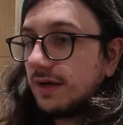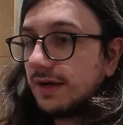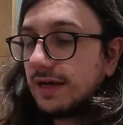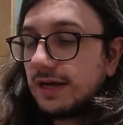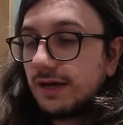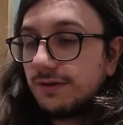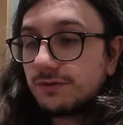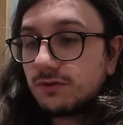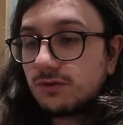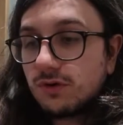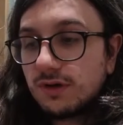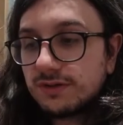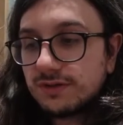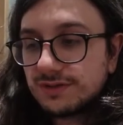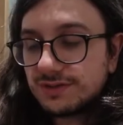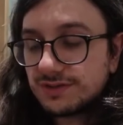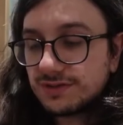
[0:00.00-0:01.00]
I have
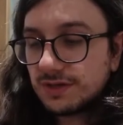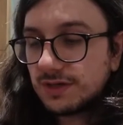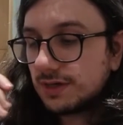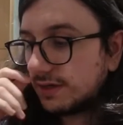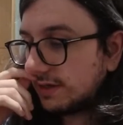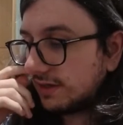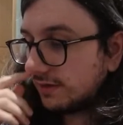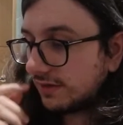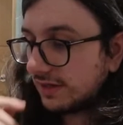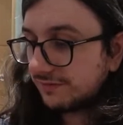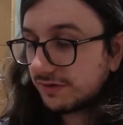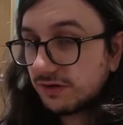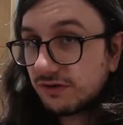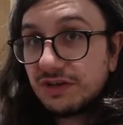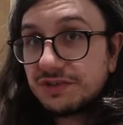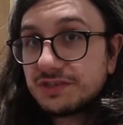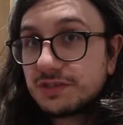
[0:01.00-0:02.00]
crons that are
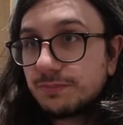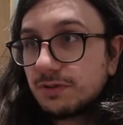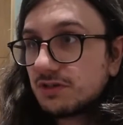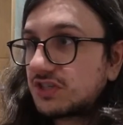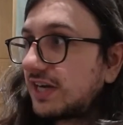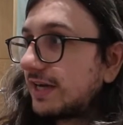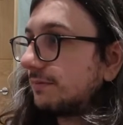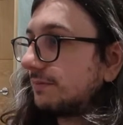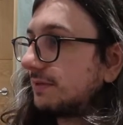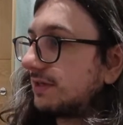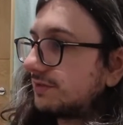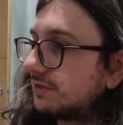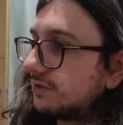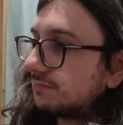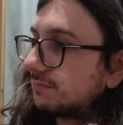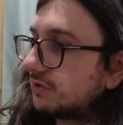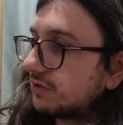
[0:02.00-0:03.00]
very easy to push out because
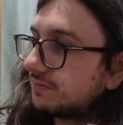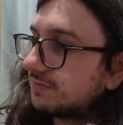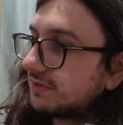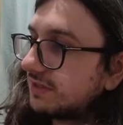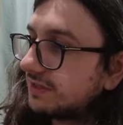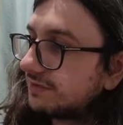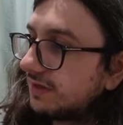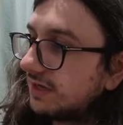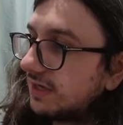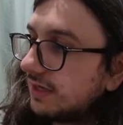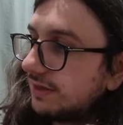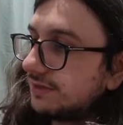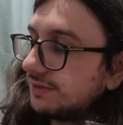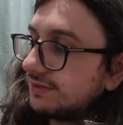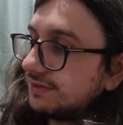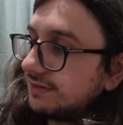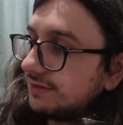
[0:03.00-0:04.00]
you just push them to these
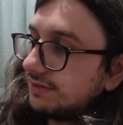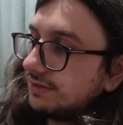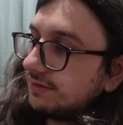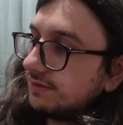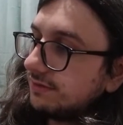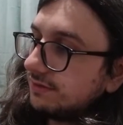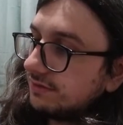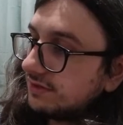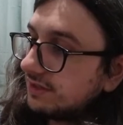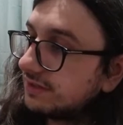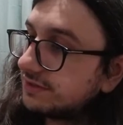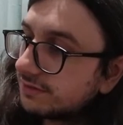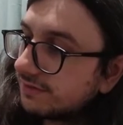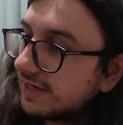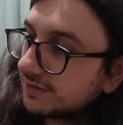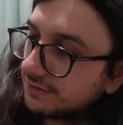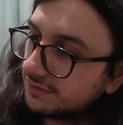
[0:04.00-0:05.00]
files, these
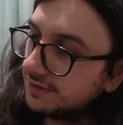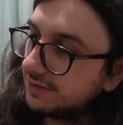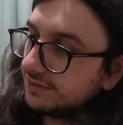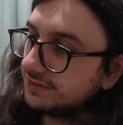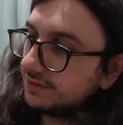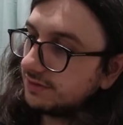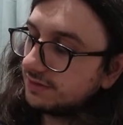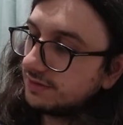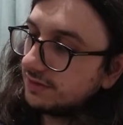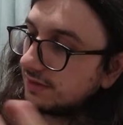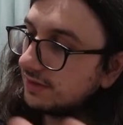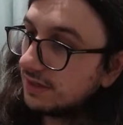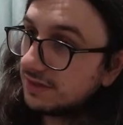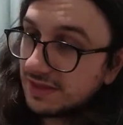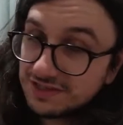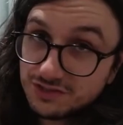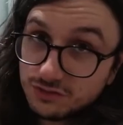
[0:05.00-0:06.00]
directories, and
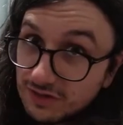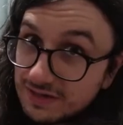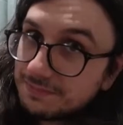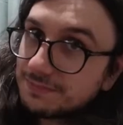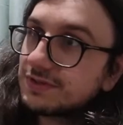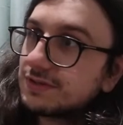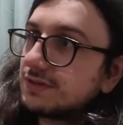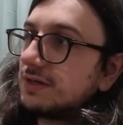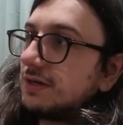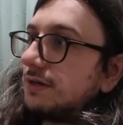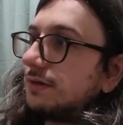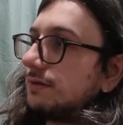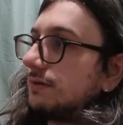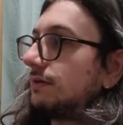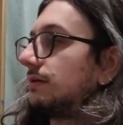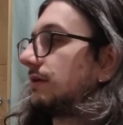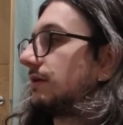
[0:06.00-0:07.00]
they're scripts, so
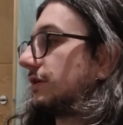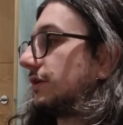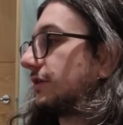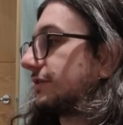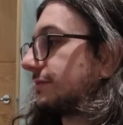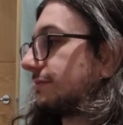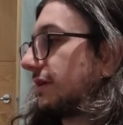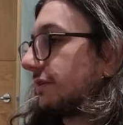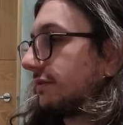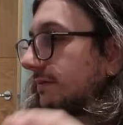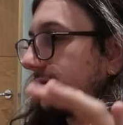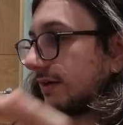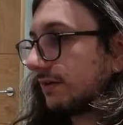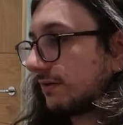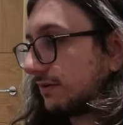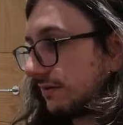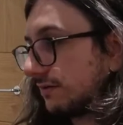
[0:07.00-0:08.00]
you don't need to bother
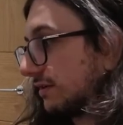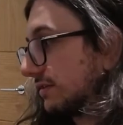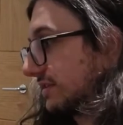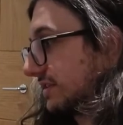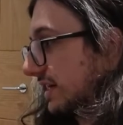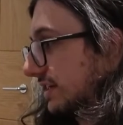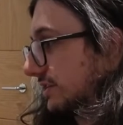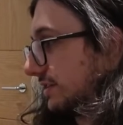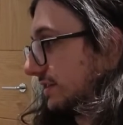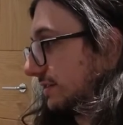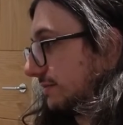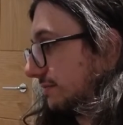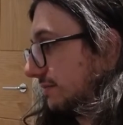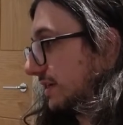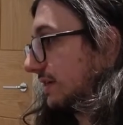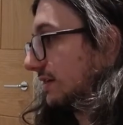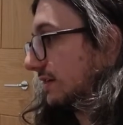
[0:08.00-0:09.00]
about cron scheduling,
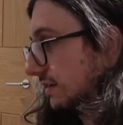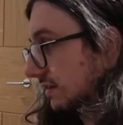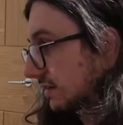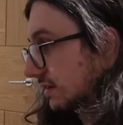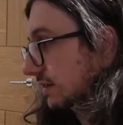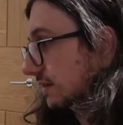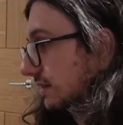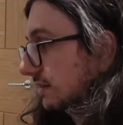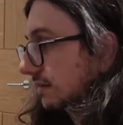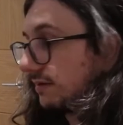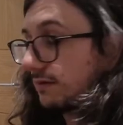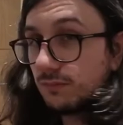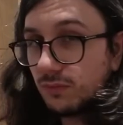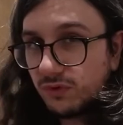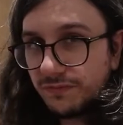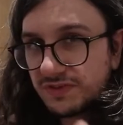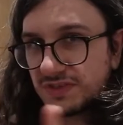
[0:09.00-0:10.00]
but
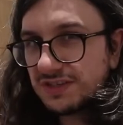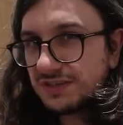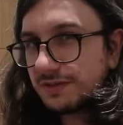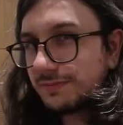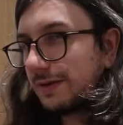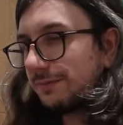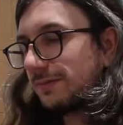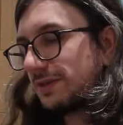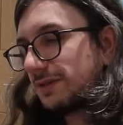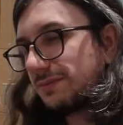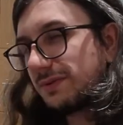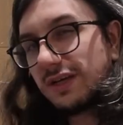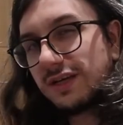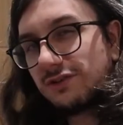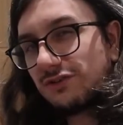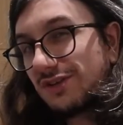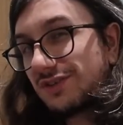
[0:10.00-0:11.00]
more for system admins,
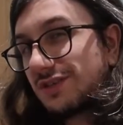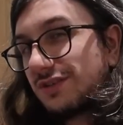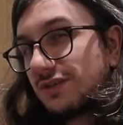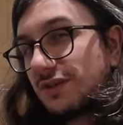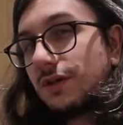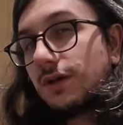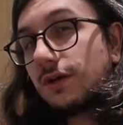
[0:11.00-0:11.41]
but interesting to